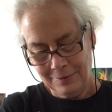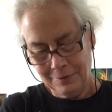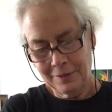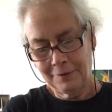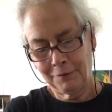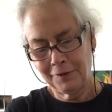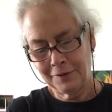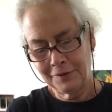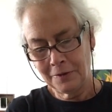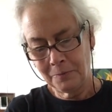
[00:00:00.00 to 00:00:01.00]
look for the
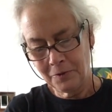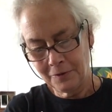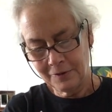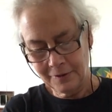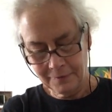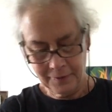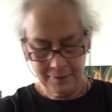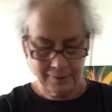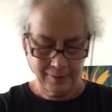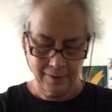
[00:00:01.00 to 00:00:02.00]
sculptures of
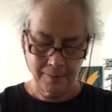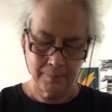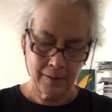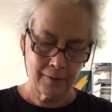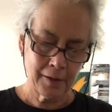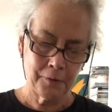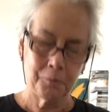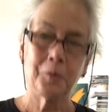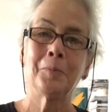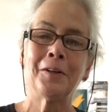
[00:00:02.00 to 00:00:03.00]
an American
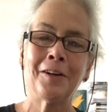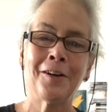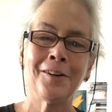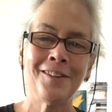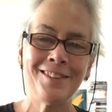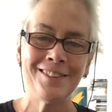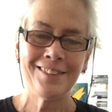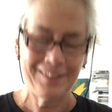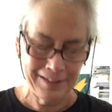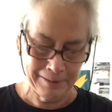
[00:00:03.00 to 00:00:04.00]
woman artist
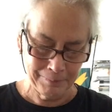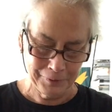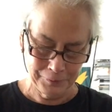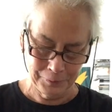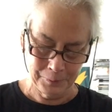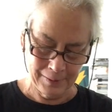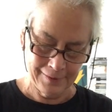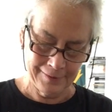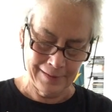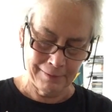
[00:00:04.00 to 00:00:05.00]
named
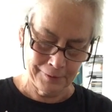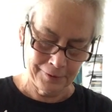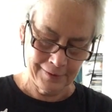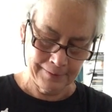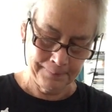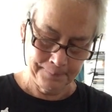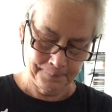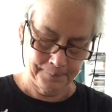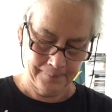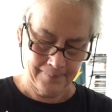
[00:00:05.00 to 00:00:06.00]
Louise Nevelson.
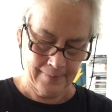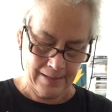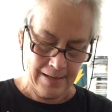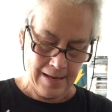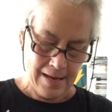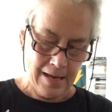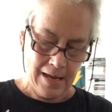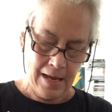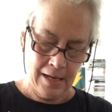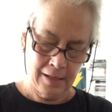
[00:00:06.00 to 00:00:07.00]

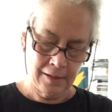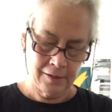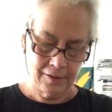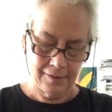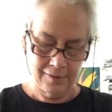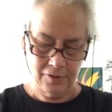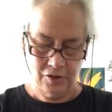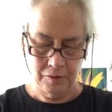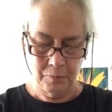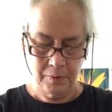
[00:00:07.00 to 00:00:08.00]
And
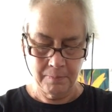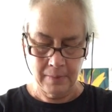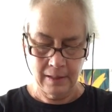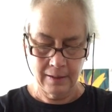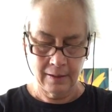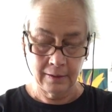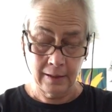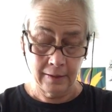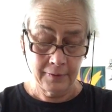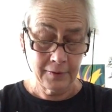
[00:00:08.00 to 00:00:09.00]
she would make a
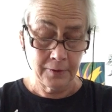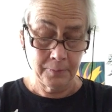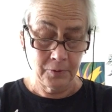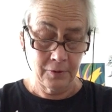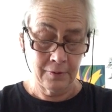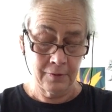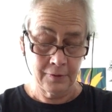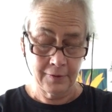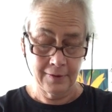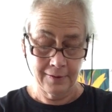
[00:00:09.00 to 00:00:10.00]
lot of
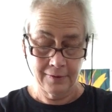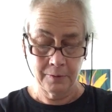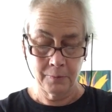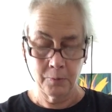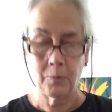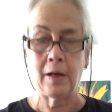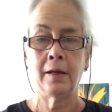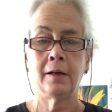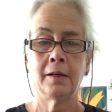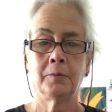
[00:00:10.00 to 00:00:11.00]
sculptures that were
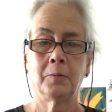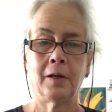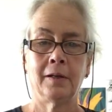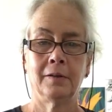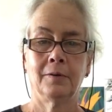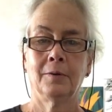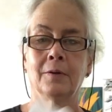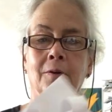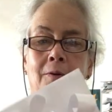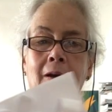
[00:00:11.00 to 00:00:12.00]
white on white
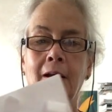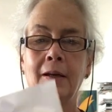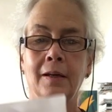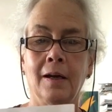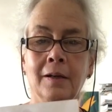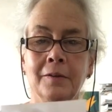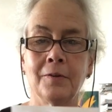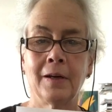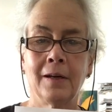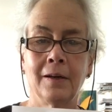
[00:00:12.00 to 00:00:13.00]
or gray on
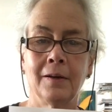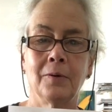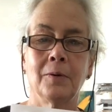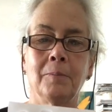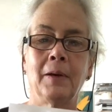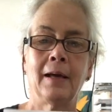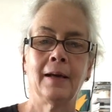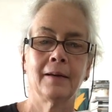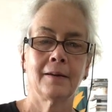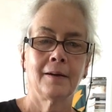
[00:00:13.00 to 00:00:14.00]
gray or
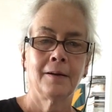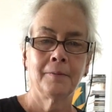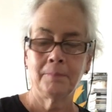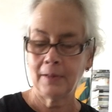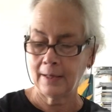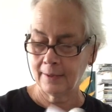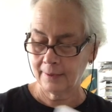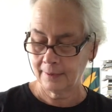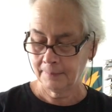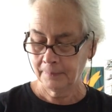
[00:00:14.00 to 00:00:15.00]
black on black.